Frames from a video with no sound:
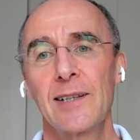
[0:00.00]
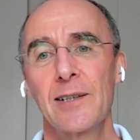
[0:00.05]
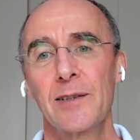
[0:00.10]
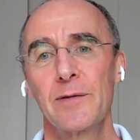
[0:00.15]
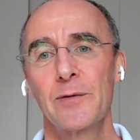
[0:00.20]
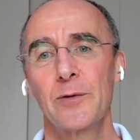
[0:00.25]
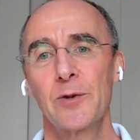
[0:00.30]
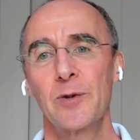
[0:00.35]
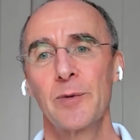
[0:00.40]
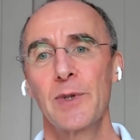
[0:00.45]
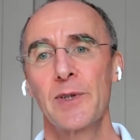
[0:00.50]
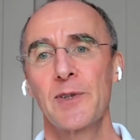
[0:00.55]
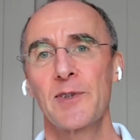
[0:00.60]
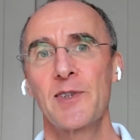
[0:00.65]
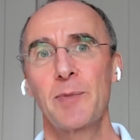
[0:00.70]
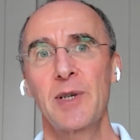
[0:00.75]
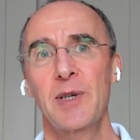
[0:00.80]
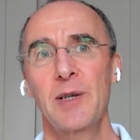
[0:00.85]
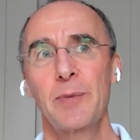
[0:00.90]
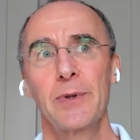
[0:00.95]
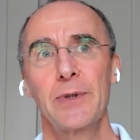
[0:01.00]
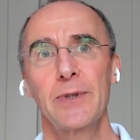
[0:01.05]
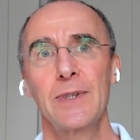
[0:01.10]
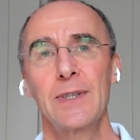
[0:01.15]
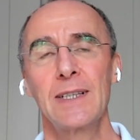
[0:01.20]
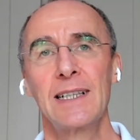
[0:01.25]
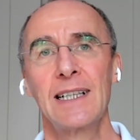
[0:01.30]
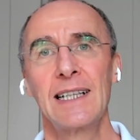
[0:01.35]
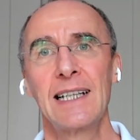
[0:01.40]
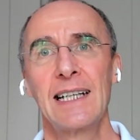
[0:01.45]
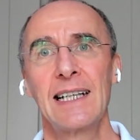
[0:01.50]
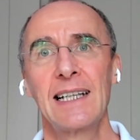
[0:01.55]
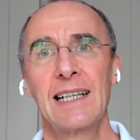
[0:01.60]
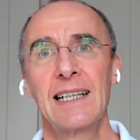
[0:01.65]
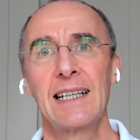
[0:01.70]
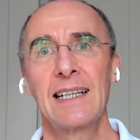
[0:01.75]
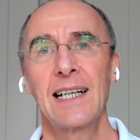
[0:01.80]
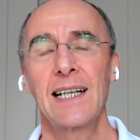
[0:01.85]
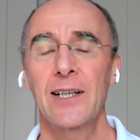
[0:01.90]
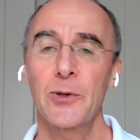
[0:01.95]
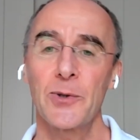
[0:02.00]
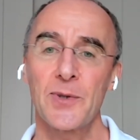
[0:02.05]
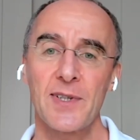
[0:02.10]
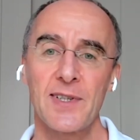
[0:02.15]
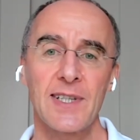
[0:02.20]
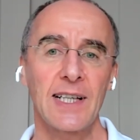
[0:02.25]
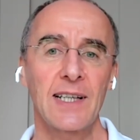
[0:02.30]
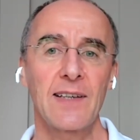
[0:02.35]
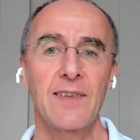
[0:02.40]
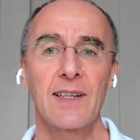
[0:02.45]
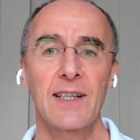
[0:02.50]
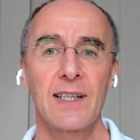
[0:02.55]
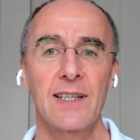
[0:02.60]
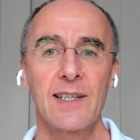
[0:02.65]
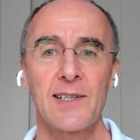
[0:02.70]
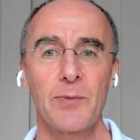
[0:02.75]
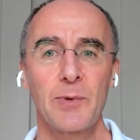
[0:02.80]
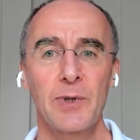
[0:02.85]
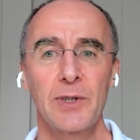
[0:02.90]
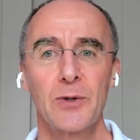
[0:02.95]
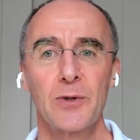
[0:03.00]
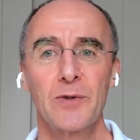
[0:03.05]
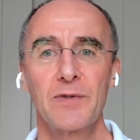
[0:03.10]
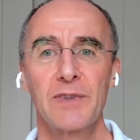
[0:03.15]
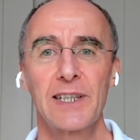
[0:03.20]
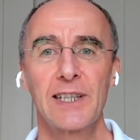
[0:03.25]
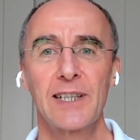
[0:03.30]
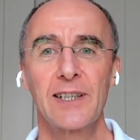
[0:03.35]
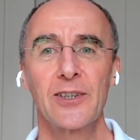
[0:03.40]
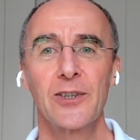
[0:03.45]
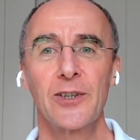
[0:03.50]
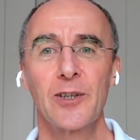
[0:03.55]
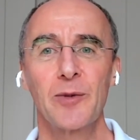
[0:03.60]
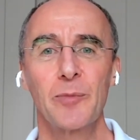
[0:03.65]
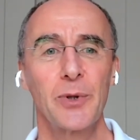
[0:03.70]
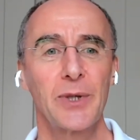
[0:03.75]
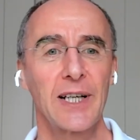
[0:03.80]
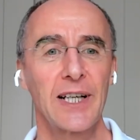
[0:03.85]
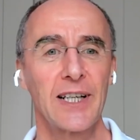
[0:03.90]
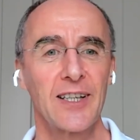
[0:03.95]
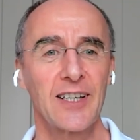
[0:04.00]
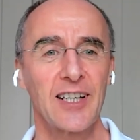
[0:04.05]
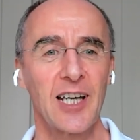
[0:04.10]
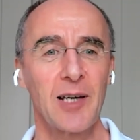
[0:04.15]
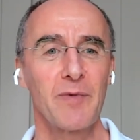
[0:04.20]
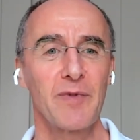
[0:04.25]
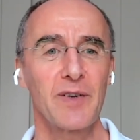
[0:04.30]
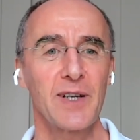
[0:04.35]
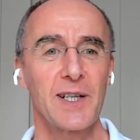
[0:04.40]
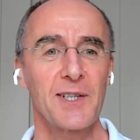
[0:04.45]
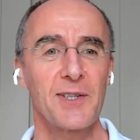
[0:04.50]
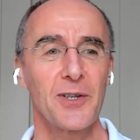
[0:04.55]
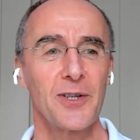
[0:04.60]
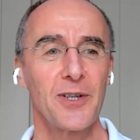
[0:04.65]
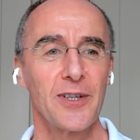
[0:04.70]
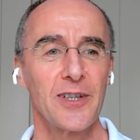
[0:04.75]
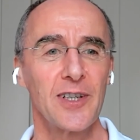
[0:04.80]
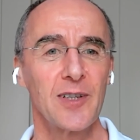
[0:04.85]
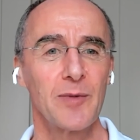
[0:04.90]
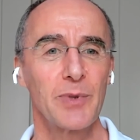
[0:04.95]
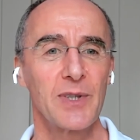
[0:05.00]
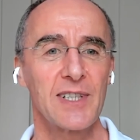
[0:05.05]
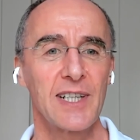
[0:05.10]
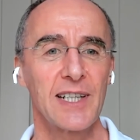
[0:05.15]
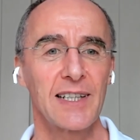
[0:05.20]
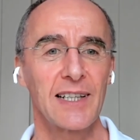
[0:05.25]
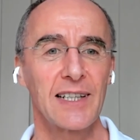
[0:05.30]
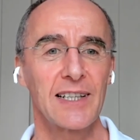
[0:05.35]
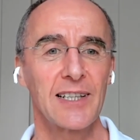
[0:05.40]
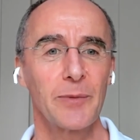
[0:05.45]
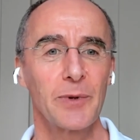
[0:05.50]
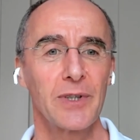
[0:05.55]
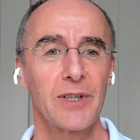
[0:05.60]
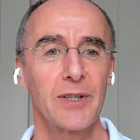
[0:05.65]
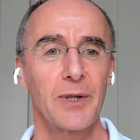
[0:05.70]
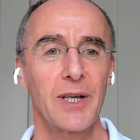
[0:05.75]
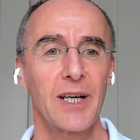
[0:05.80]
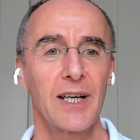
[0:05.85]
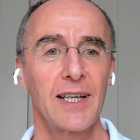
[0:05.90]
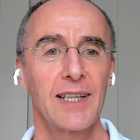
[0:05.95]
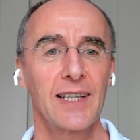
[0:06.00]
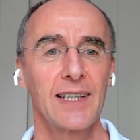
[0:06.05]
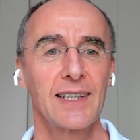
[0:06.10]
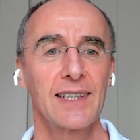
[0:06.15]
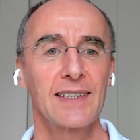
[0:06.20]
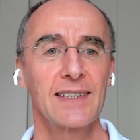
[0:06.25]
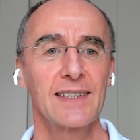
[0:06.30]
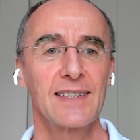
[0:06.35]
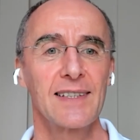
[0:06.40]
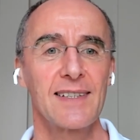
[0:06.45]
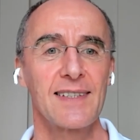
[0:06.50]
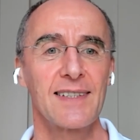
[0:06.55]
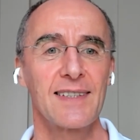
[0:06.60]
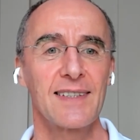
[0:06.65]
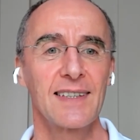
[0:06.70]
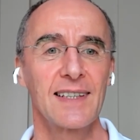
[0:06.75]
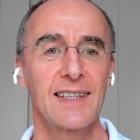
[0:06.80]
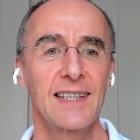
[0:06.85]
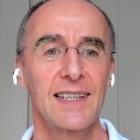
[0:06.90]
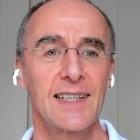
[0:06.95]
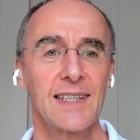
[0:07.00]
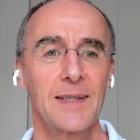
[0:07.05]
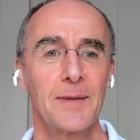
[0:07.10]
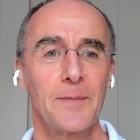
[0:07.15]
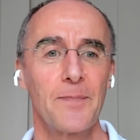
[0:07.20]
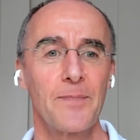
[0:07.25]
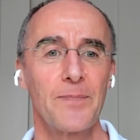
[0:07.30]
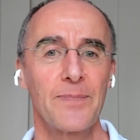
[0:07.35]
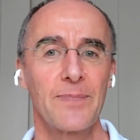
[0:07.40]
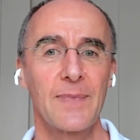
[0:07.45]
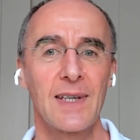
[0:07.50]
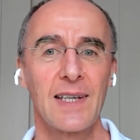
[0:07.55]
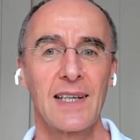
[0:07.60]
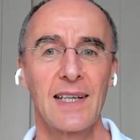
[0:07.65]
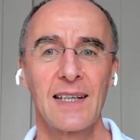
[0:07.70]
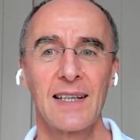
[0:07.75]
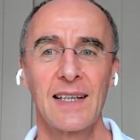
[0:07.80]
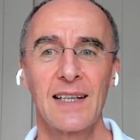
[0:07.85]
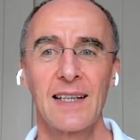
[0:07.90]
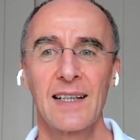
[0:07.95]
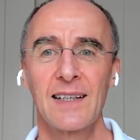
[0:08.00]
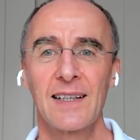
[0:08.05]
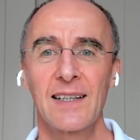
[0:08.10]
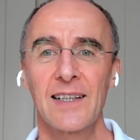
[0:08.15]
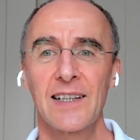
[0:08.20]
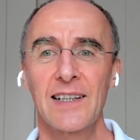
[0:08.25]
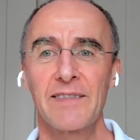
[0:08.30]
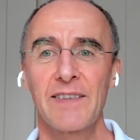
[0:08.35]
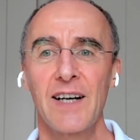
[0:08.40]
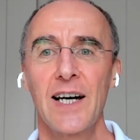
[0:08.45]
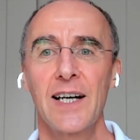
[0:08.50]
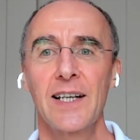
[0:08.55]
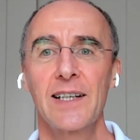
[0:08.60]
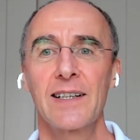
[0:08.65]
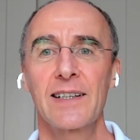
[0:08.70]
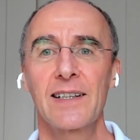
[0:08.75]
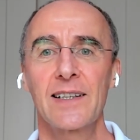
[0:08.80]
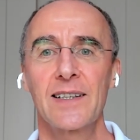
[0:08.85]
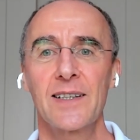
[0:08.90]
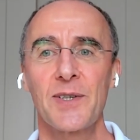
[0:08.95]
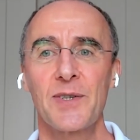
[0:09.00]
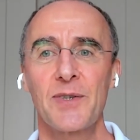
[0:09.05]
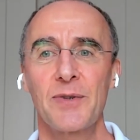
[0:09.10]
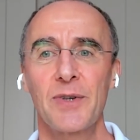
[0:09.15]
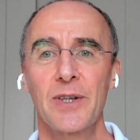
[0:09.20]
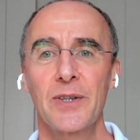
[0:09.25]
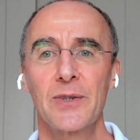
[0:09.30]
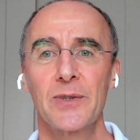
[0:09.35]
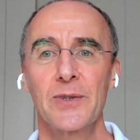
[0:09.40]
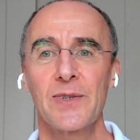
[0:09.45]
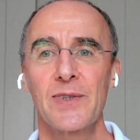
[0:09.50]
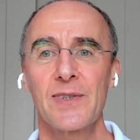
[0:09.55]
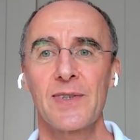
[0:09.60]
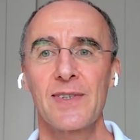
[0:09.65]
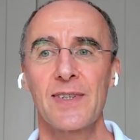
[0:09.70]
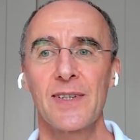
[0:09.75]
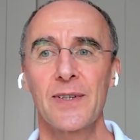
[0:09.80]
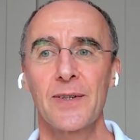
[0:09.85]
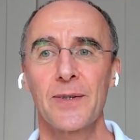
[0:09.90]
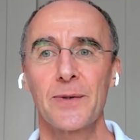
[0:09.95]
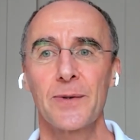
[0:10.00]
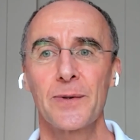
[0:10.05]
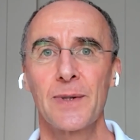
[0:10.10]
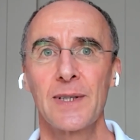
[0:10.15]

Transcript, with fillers: you know, for most people. And of course, the second thing is we're all very good at putting our game face on and pretending like we're okay and um, hiding our struggles. So,